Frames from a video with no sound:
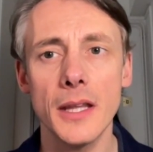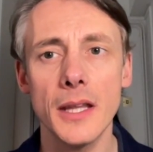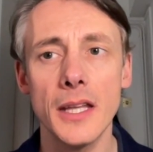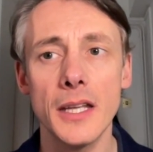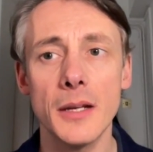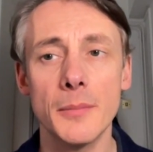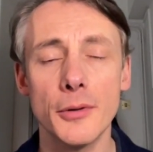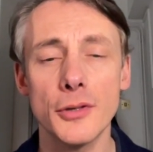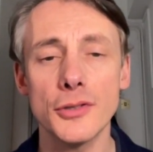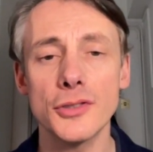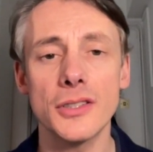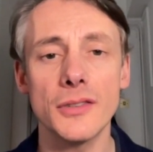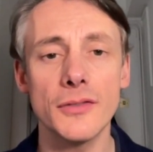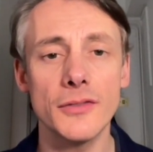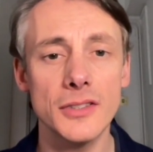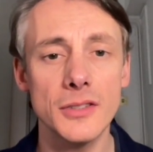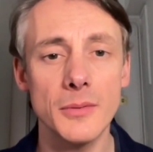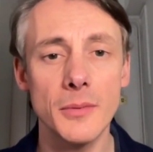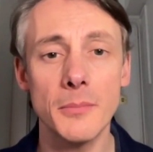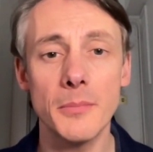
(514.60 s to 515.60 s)
in a positive
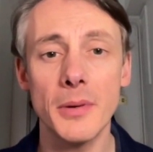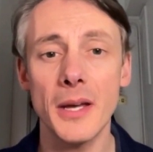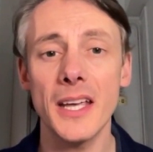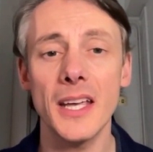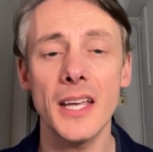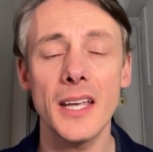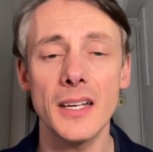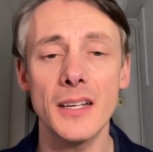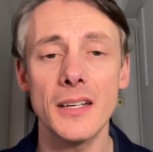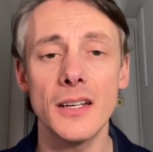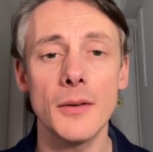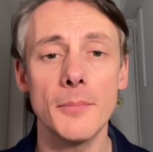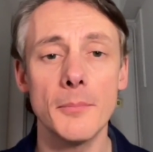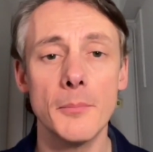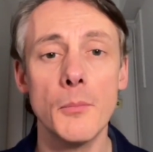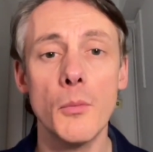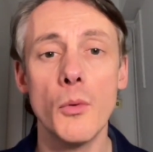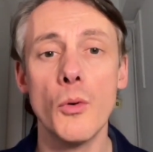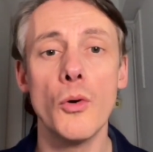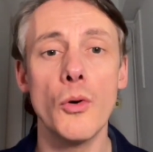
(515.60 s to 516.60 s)
because they've been paying
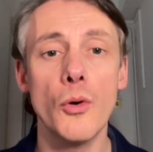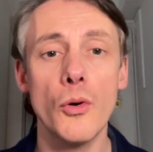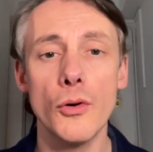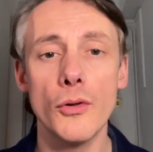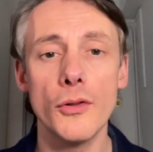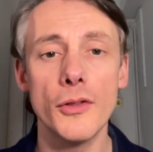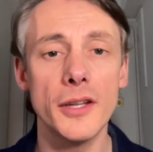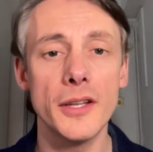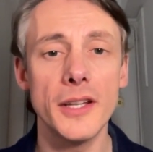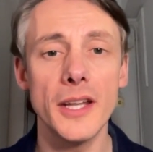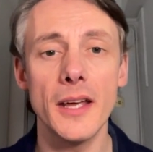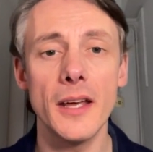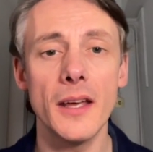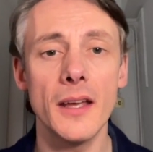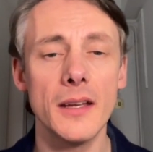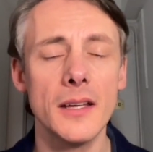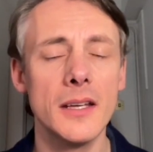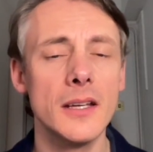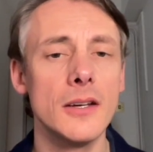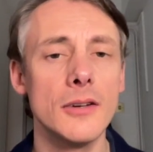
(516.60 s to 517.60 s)
more than
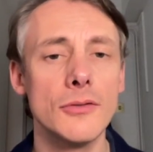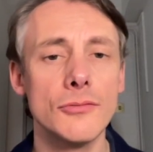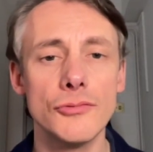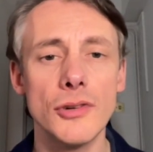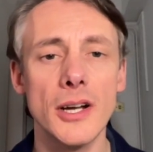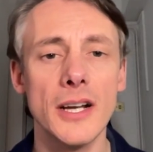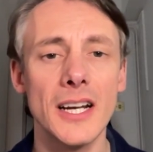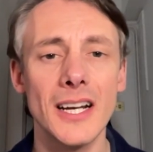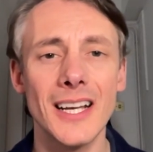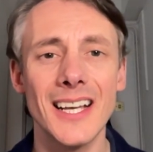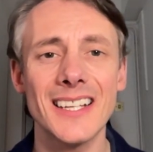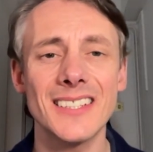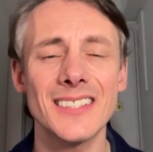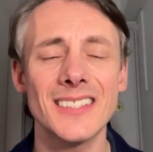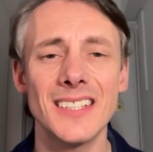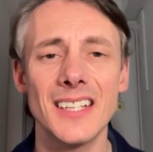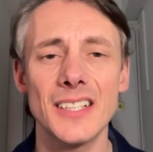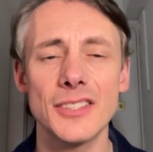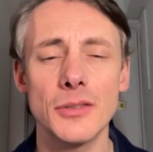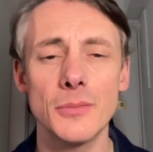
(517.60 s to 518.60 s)
their regular gas
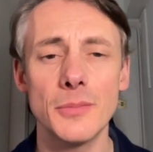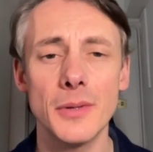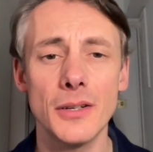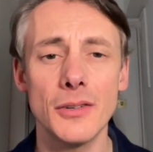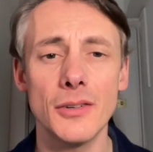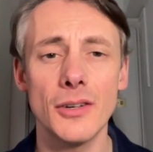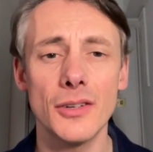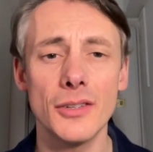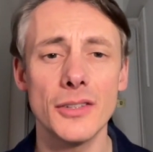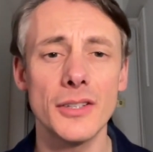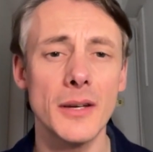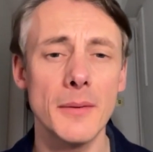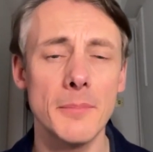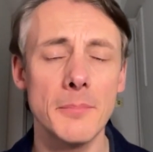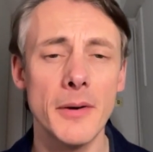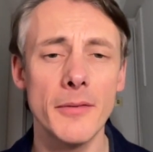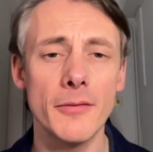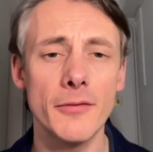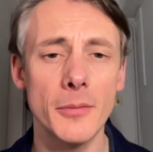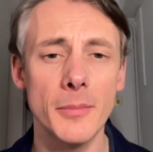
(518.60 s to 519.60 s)
and electric bill on a
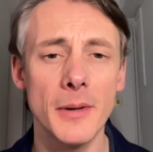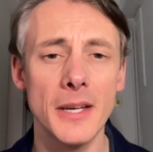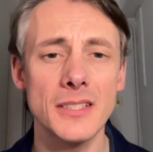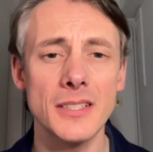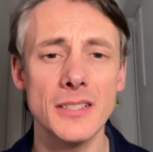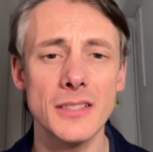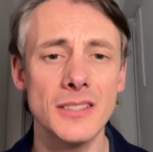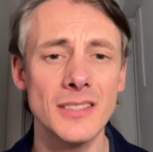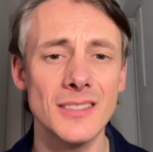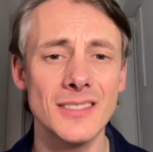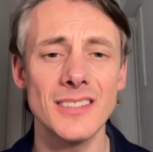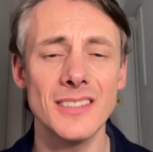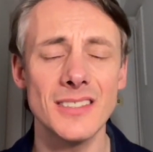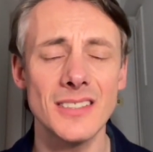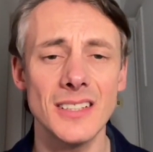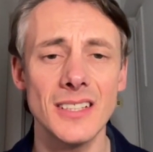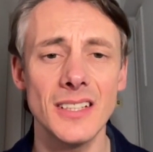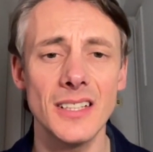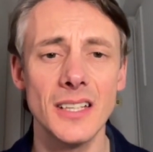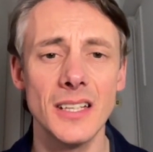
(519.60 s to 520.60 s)
monthly basis
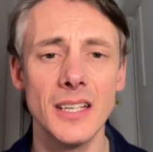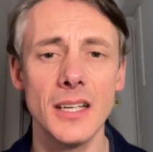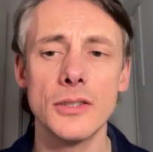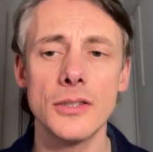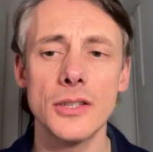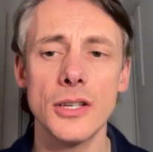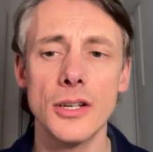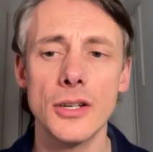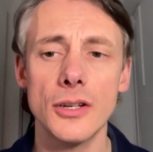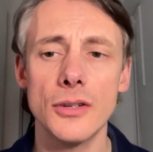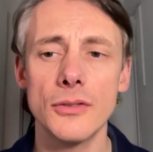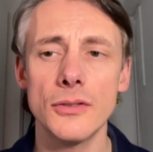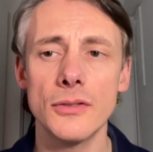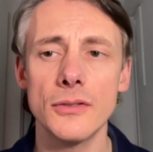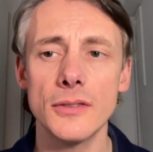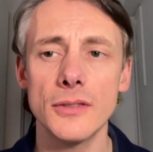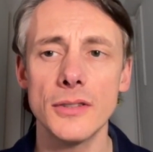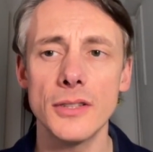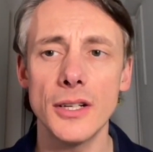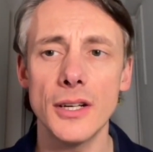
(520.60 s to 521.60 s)
consistently. So,
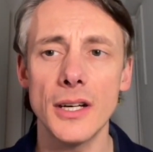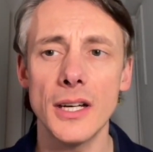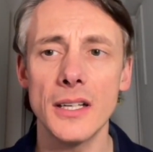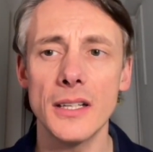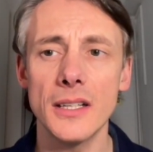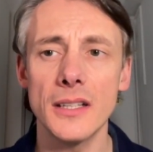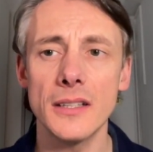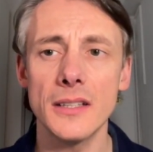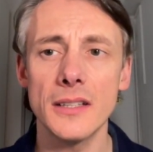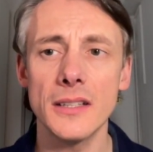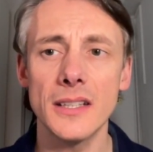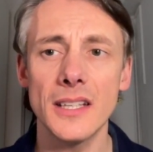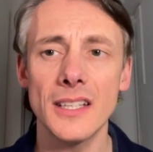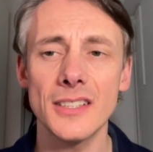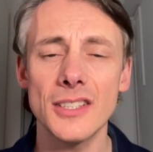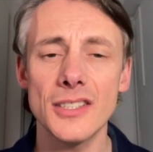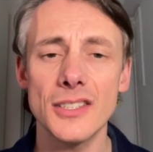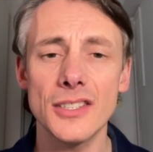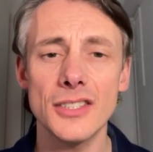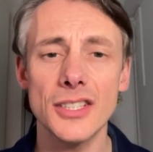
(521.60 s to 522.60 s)

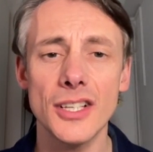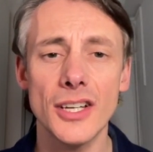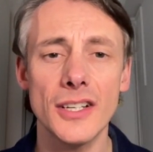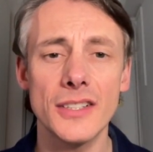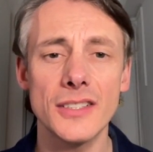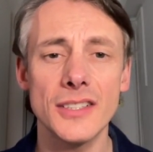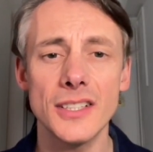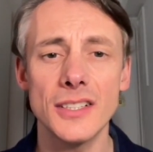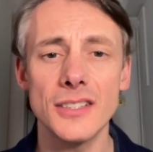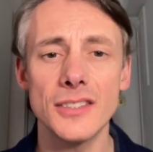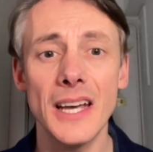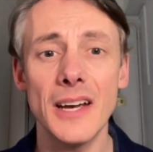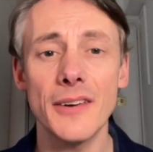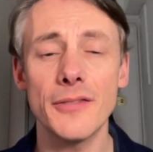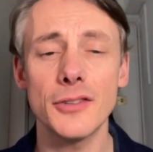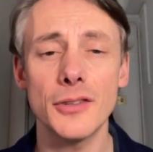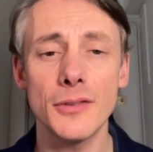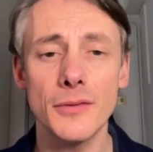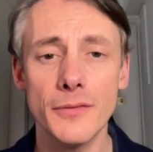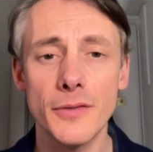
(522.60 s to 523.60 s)
as a society, we
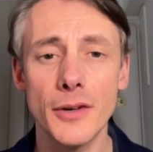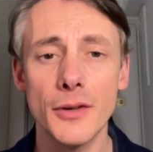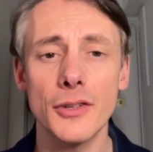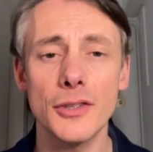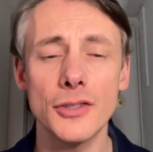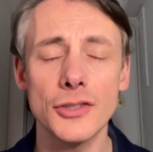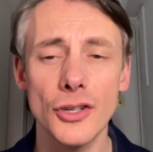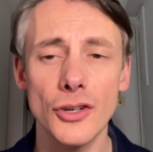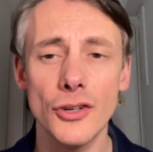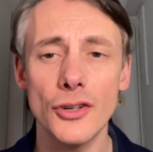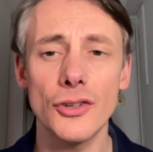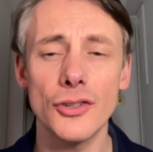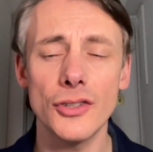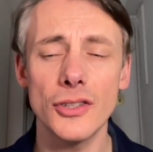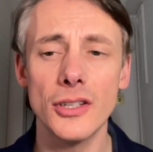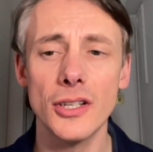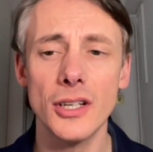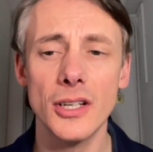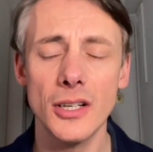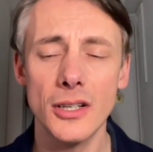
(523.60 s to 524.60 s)
have to focus on
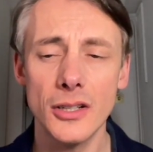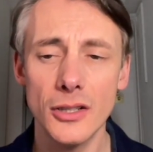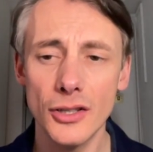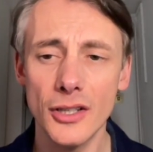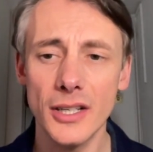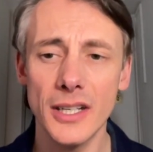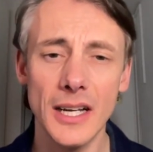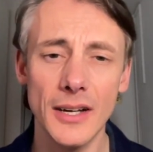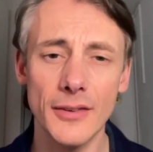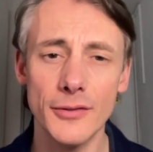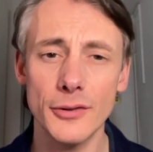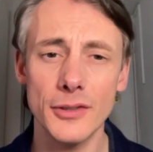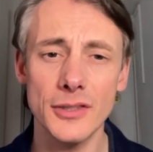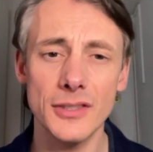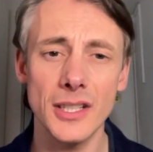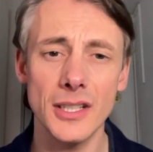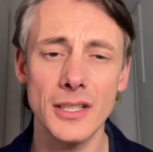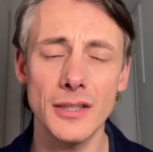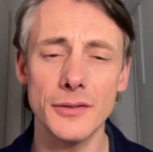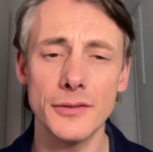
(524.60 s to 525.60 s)
looking after
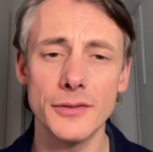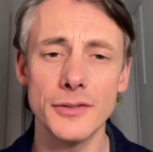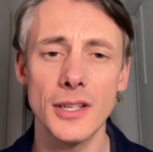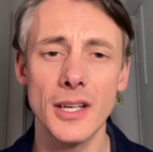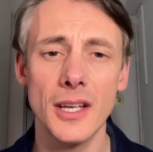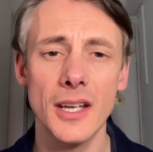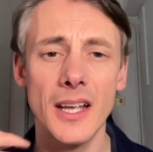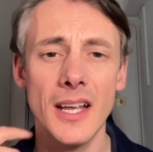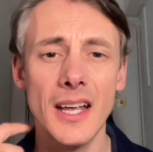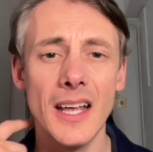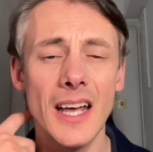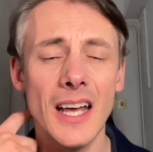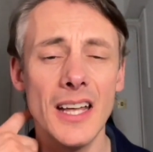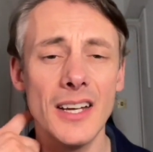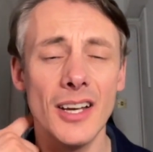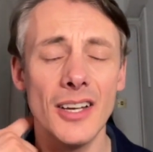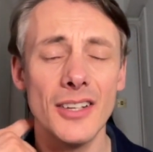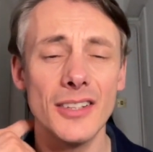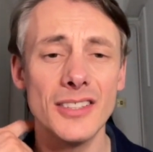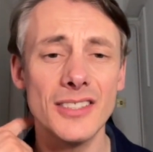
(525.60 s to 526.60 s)
ourselves
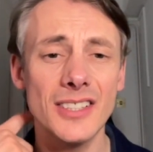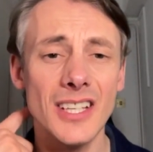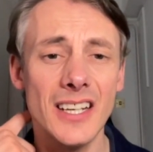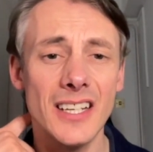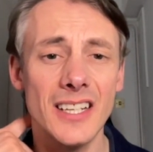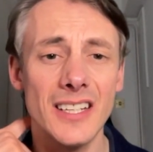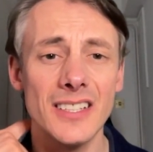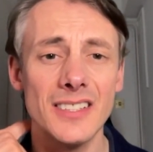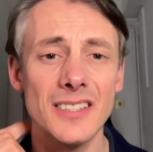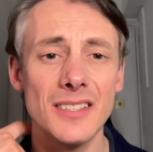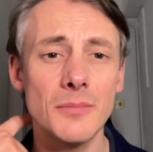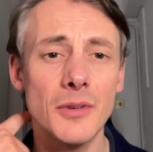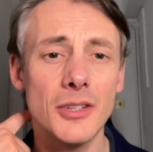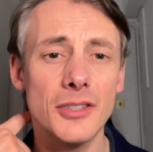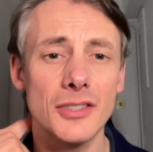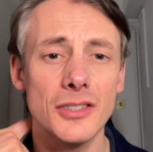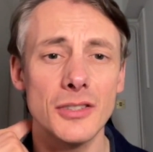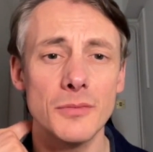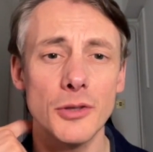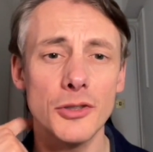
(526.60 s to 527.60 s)
and understanding this as
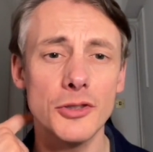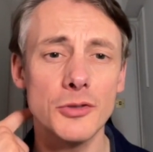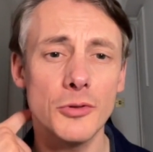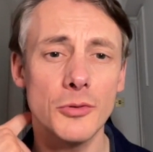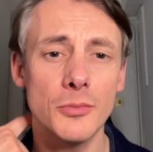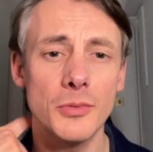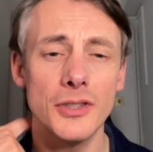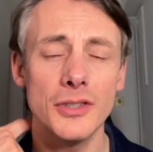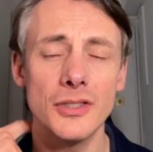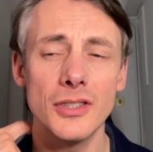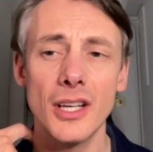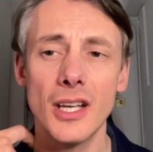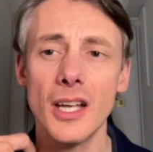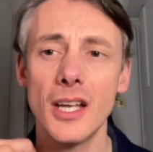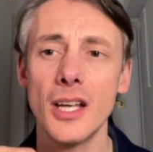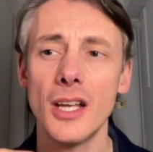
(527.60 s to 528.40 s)
much as possible, because